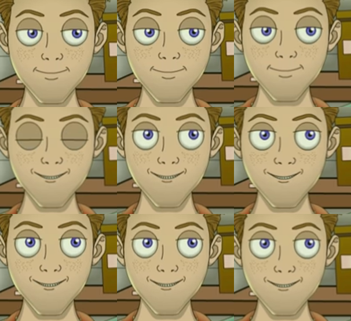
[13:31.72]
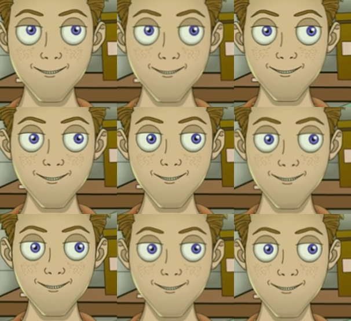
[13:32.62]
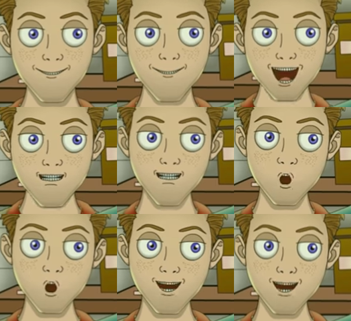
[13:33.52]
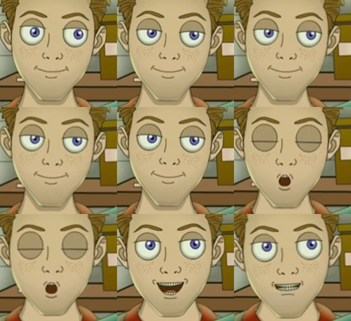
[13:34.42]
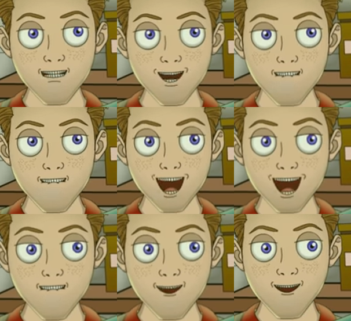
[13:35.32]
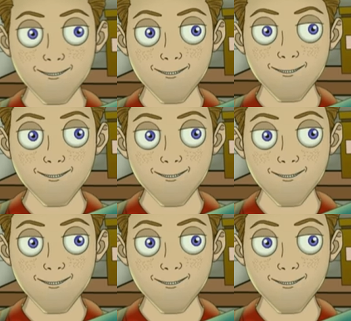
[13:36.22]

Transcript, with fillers: Of course, Jeremy was there. "Walter, you said you wouldn't come back."